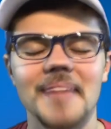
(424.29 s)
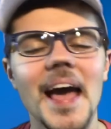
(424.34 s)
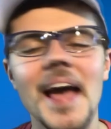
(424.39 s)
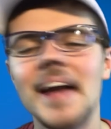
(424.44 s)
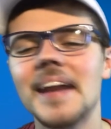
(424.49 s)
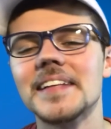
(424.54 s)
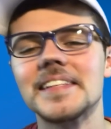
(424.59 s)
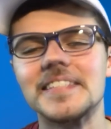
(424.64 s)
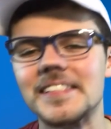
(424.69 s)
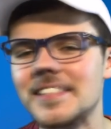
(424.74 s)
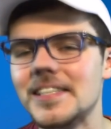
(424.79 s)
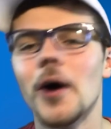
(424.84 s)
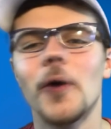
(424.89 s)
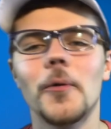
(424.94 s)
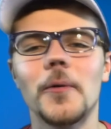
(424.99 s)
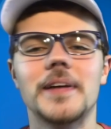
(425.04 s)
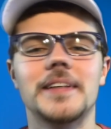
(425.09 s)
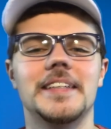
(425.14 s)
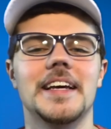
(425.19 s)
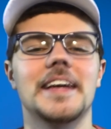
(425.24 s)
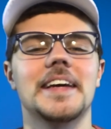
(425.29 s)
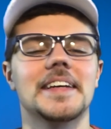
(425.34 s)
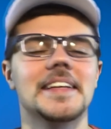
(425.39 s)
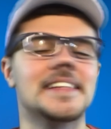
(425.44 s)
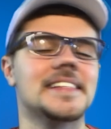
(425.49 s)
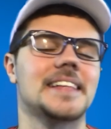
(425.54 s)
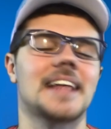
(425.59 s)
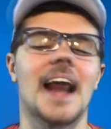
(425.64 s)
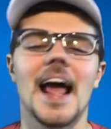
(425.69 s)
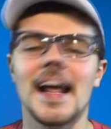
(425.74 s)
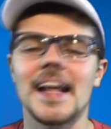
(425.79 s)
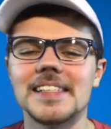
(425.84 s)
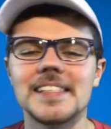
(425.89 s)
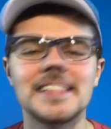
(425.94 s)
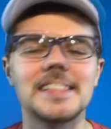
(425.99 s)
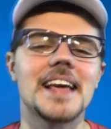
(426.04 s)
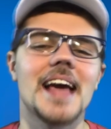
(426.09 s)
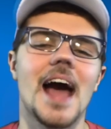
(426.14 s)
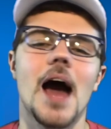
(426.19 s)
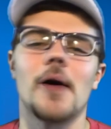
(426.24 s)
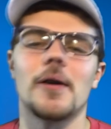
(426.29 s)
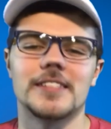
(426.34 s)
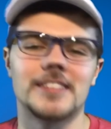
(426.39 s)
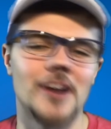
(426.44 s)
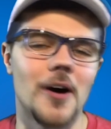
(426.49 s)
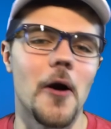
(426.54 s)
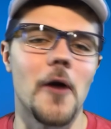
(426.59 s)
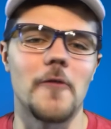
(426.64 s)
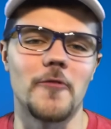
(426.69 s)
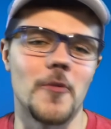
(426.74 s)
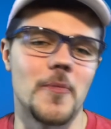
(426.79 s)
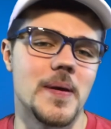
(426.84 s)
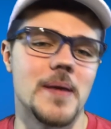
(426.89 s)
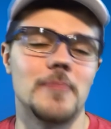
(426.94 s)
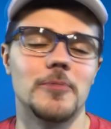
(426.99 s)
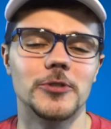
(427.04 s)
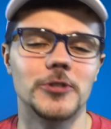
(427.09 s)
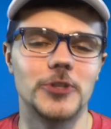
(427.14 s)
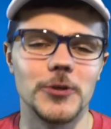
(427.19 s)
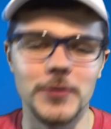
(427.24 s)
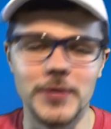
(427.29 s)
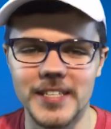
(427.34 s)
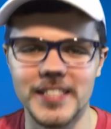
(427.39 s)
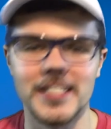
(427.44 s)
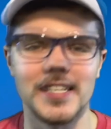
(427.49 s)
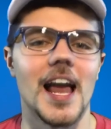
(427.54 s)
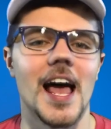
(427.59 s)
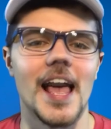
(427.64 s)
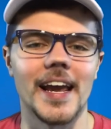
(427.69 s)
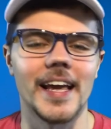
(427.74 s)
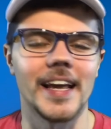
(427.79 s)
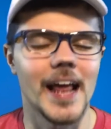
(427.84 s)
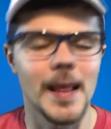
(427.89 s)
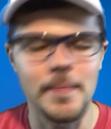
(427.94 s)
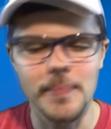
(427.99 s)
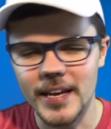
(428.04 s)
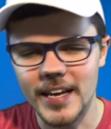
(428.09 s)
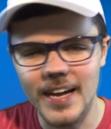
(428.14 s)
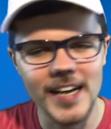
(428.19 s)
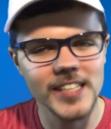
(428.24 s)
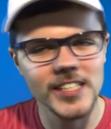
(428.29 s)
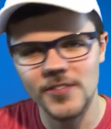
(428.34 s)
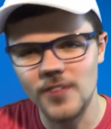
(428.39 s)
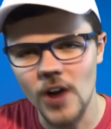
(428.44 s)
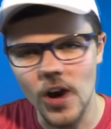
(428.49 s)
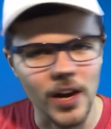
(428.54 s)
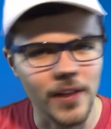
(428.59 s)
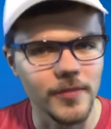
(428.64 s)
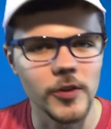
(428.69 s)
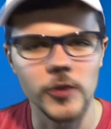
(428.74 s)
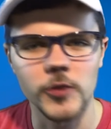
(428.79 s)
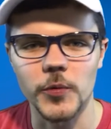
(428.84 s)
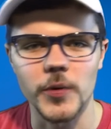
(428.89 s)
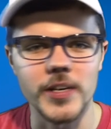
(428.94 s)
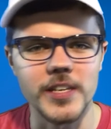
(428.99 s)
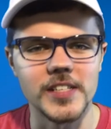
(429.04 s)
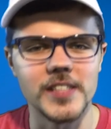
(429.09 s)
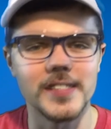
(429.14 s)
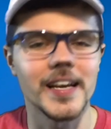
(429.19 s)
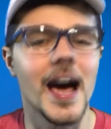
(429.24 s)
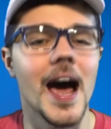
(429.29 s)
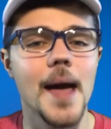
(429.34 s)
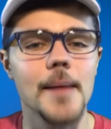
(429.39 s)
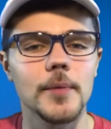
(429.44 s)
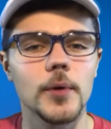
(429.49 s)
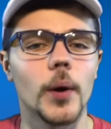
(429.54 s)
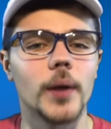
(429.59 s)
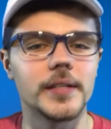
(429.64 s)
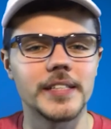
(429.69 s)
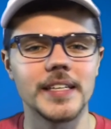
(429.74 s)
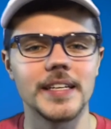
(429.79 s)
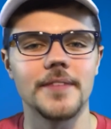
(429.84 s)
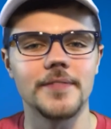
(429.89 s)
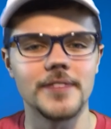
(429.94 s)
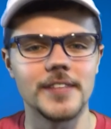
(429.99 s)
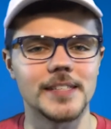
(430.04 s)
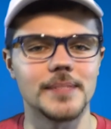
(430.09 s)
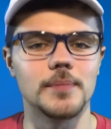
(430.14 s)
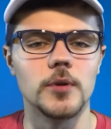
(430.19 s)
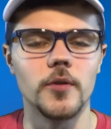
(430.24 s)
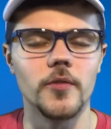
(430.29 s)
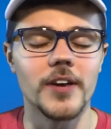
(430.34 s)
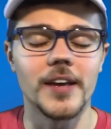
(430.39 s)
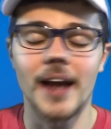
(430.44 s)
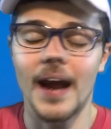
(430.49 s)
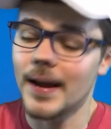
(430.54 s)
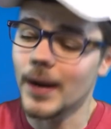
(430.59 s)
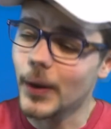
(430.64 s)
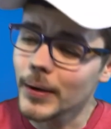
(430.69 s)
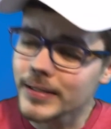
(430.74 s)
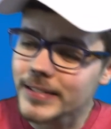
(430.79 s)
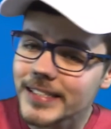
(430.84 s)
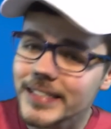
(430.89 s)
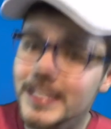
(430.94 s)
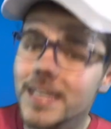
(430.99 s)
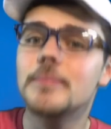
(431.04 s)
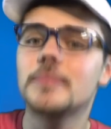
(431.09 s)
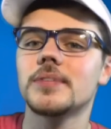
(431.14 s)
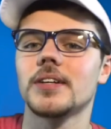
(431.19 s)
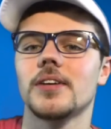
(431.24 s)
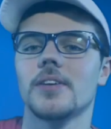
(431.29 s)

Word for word: And it's so ridiculous that I can see how it's hard for people to dislike it. And because of all of those reasons, I'm going to give this movie, and I know it seems